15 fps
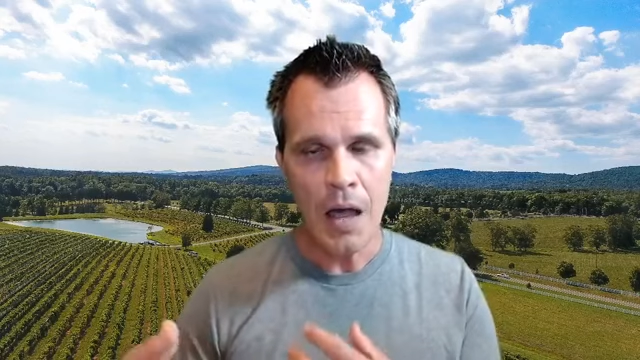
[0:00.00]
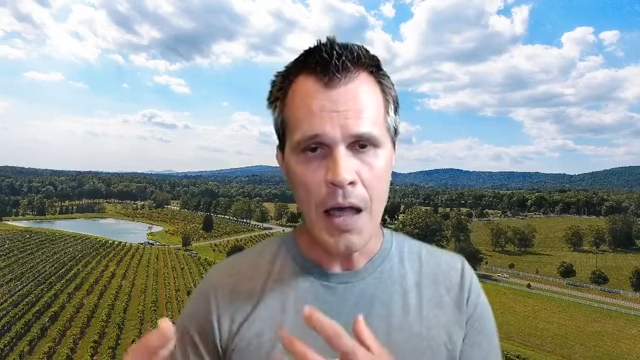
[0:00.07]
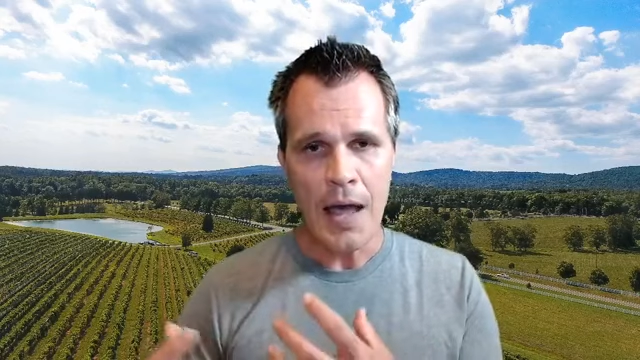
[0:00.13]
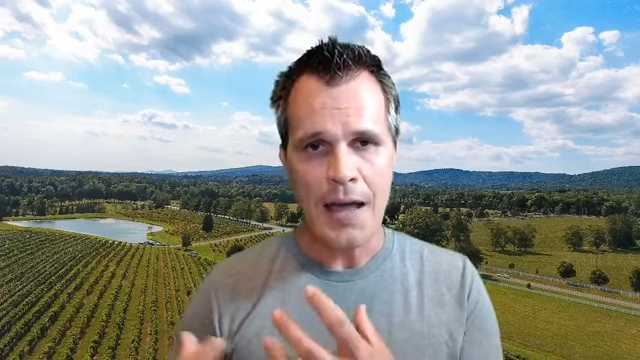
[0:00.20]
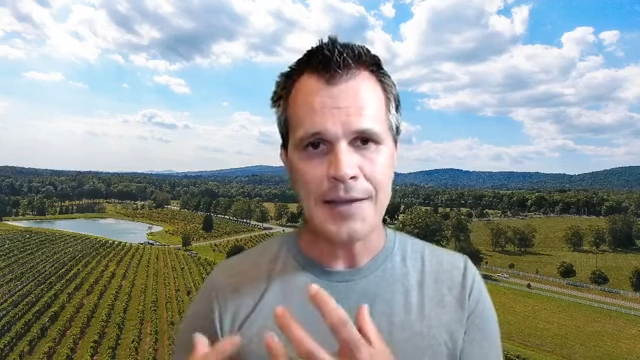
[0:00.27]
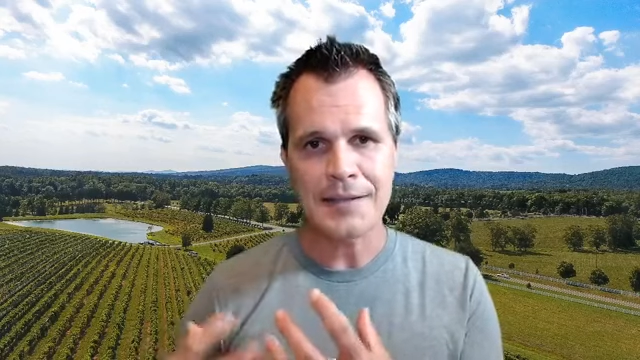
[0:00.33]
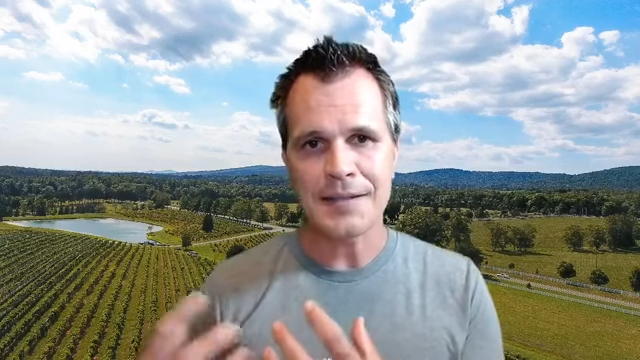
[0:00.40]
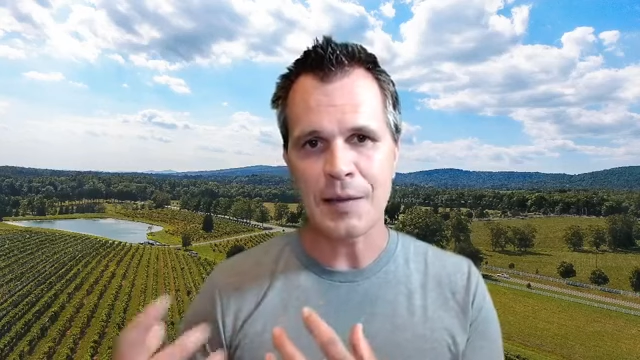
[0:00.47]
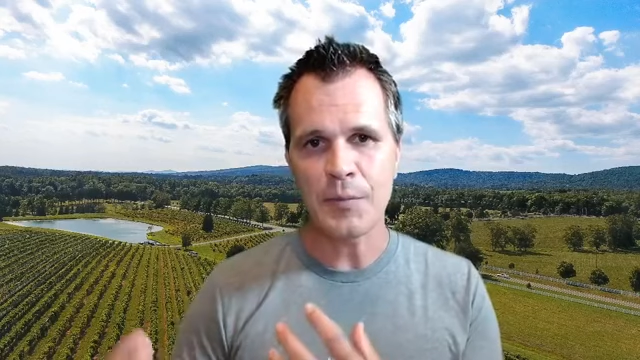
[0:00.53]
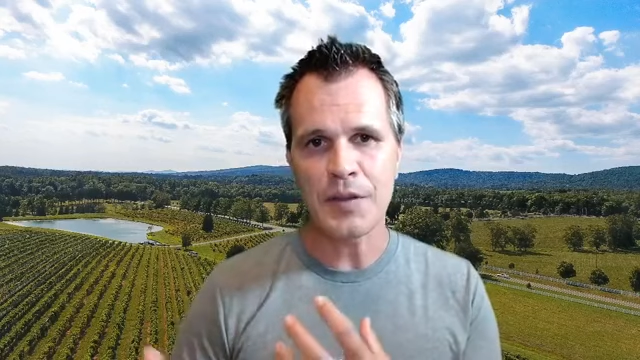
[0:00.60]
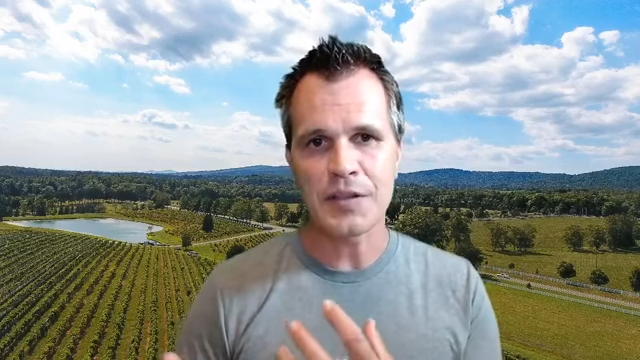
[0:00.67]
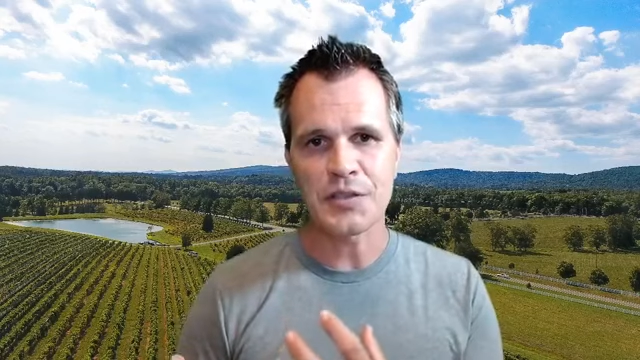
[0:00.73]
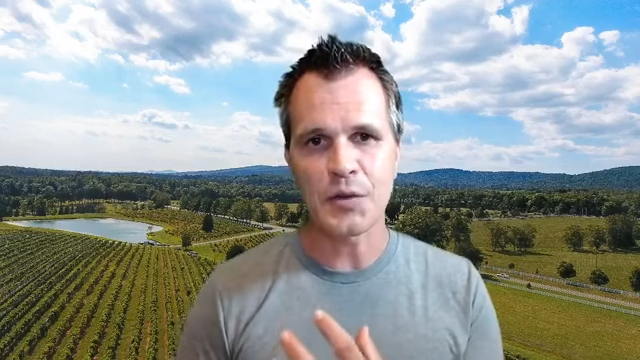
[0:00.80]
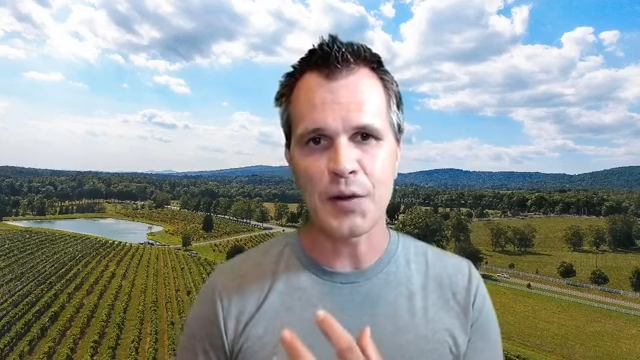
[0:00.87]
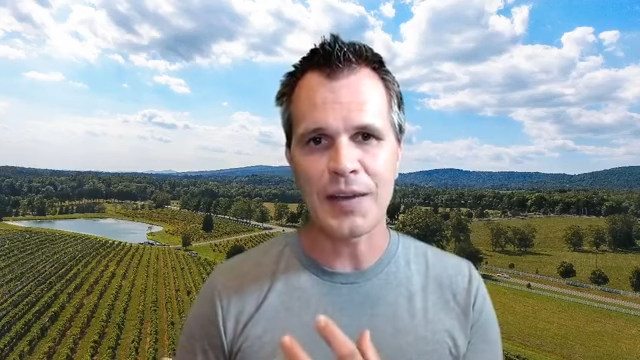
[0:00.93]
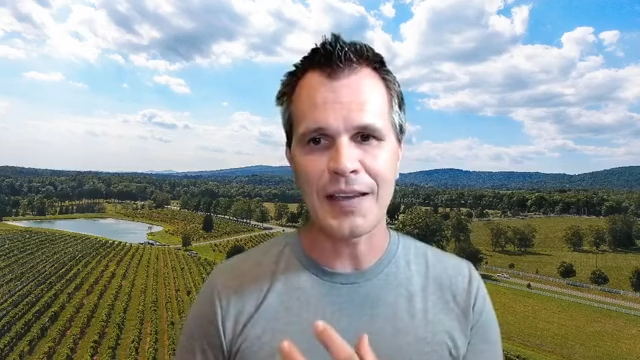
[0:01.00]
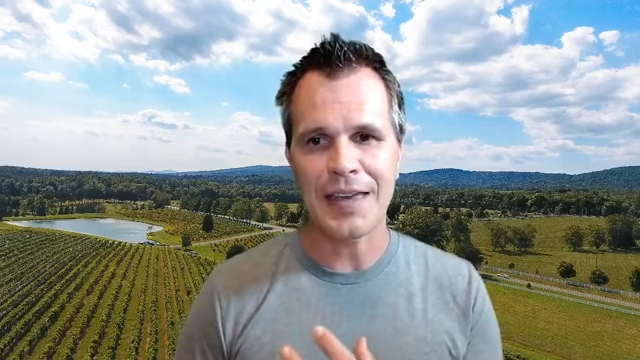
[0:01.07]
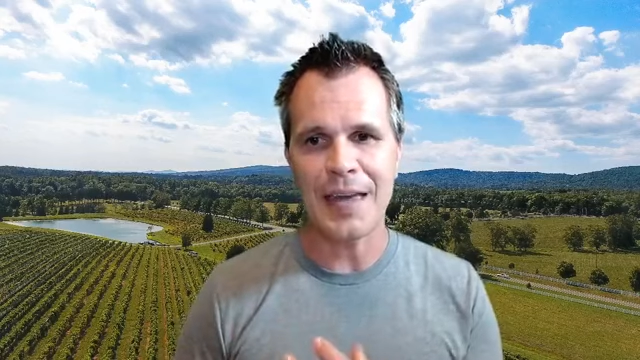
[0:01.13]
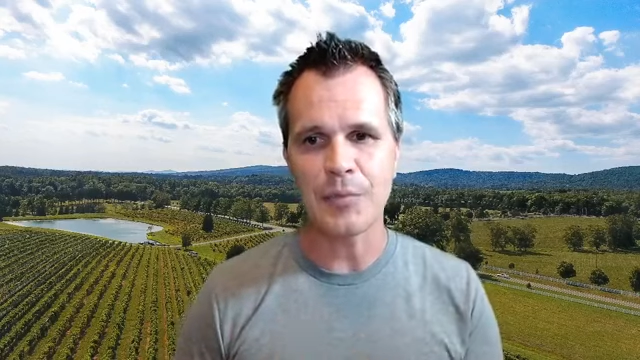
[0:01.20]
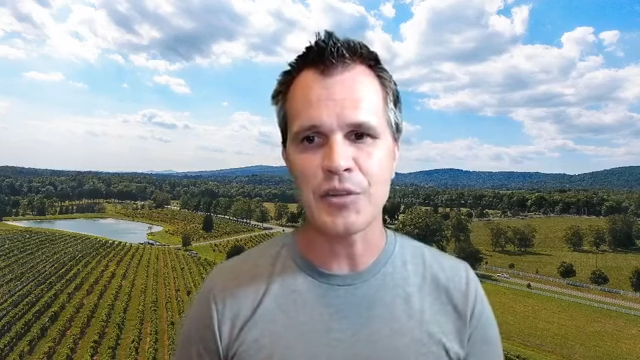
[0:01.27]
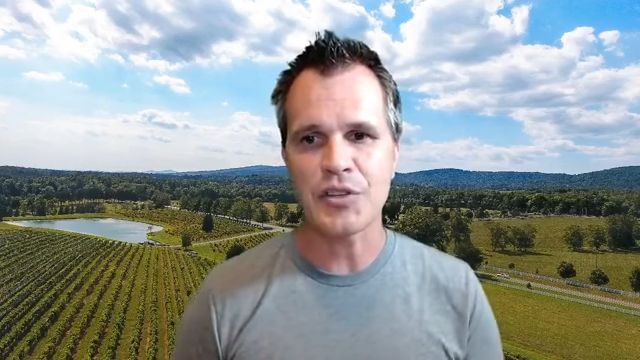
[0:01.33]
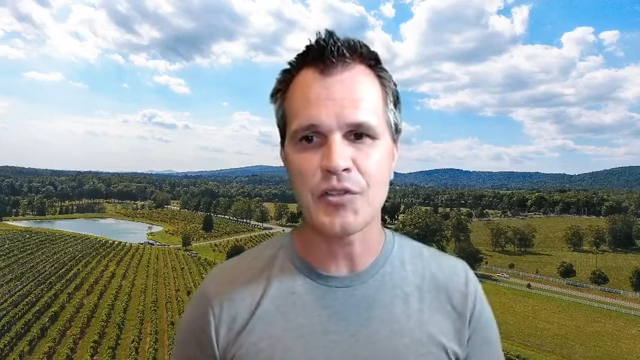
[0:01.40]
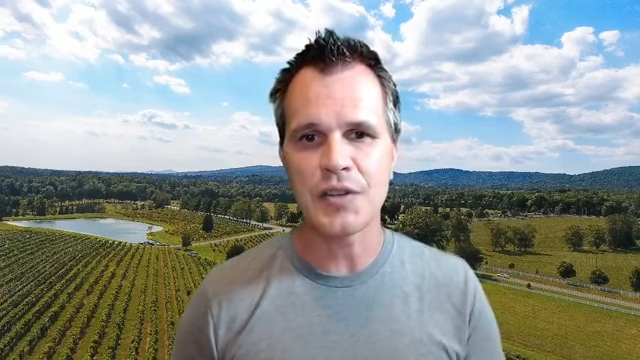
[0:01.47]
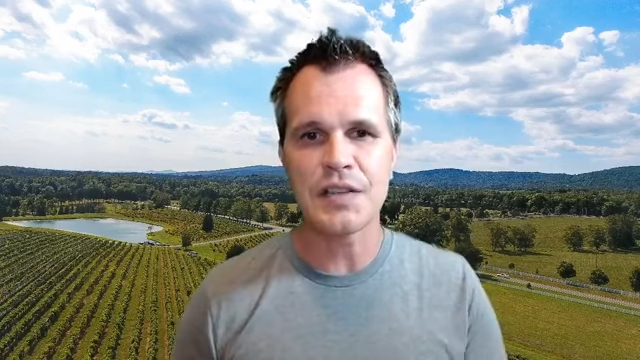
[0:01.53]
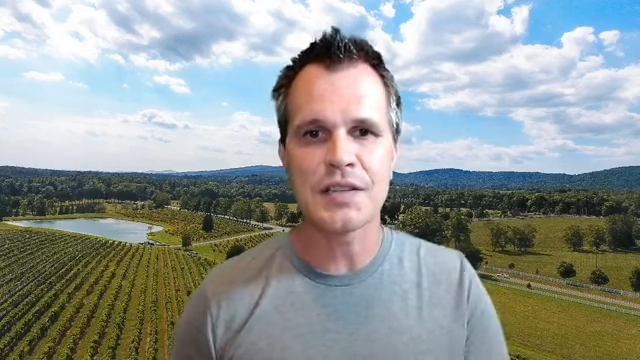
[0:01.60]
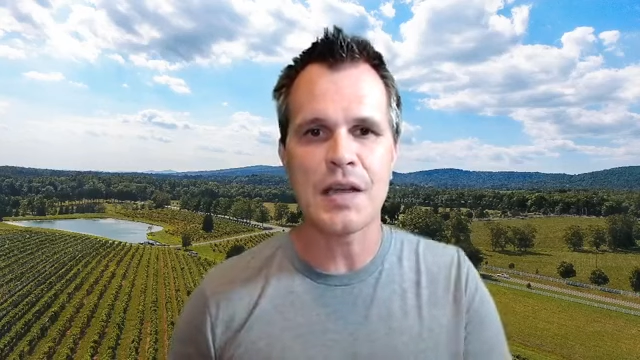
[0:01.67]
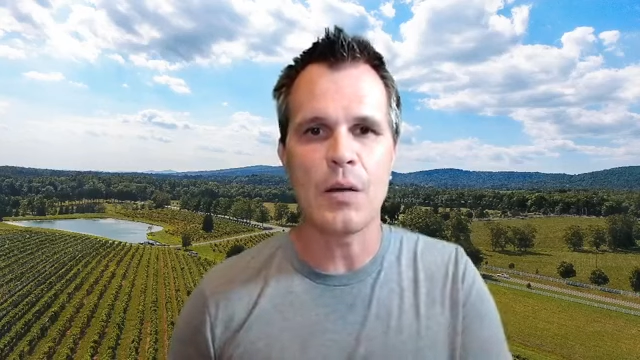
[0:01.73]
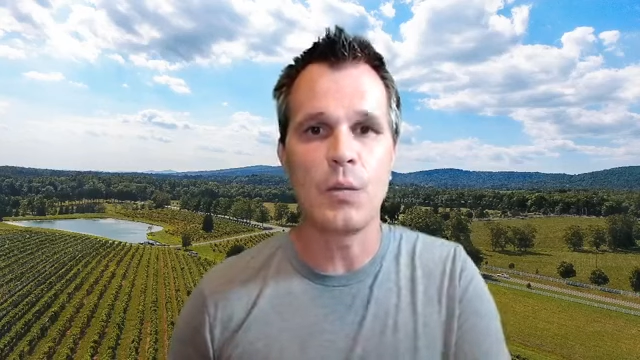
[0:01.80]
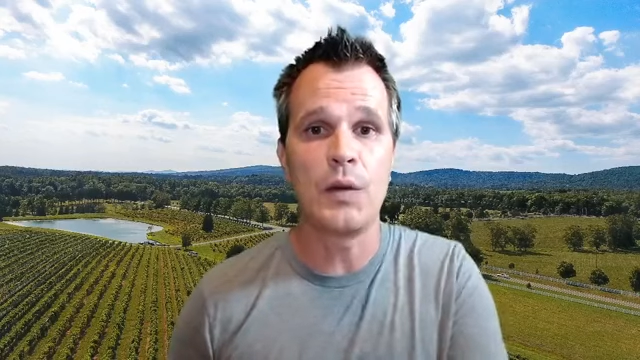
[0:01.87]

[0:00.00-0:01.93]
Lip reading: And some of the sort of the chemistries that